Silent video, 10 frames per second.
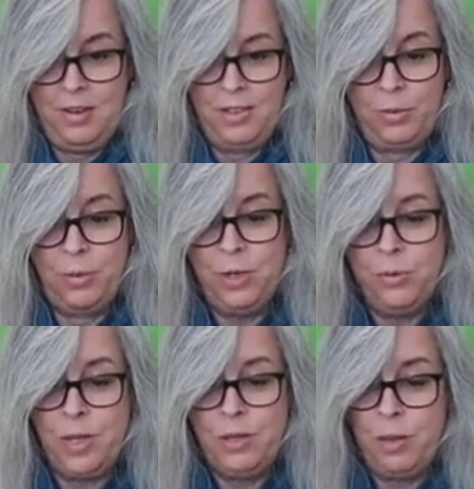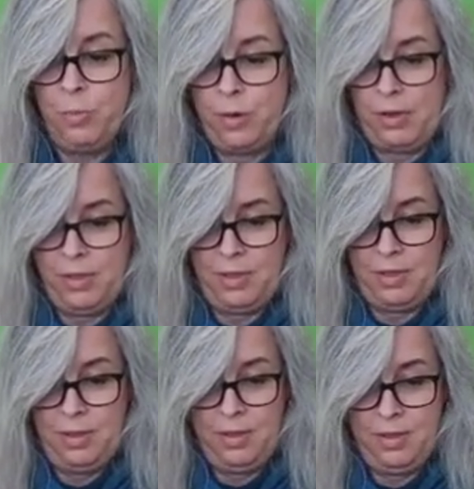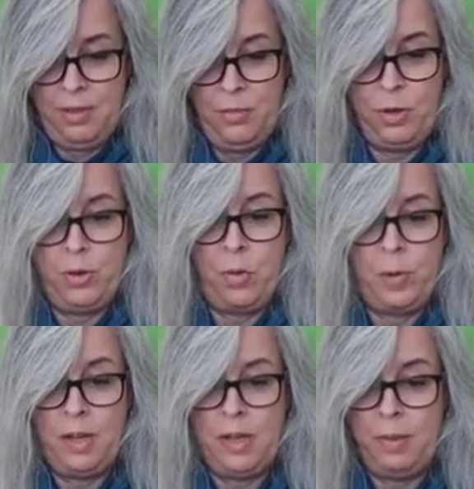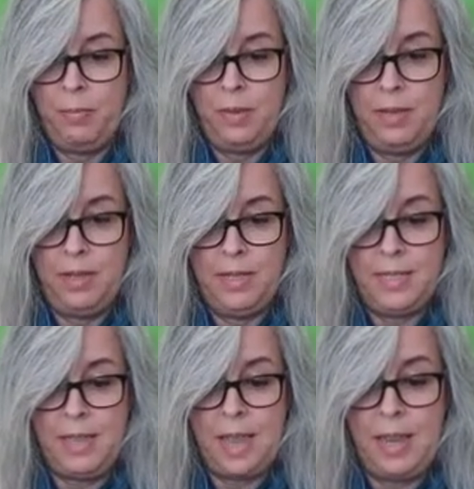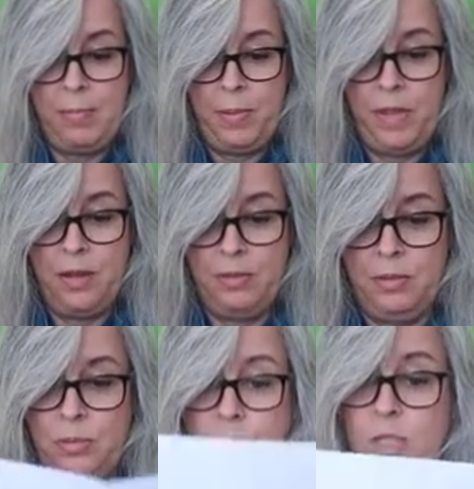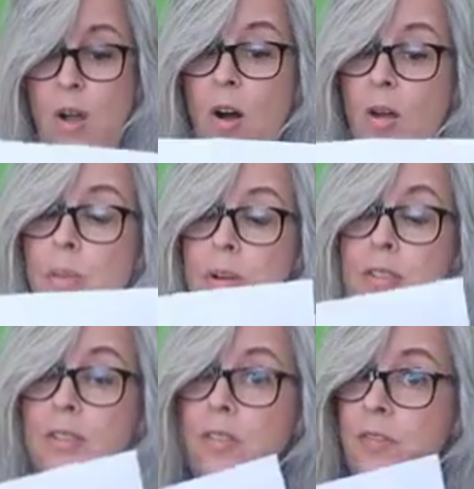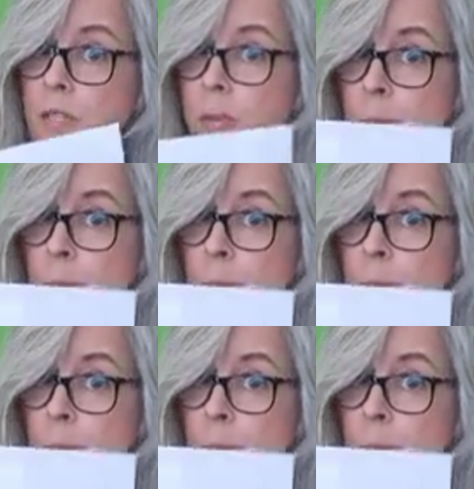So what you end up with when you open it up is 8 panels, which all books are divisible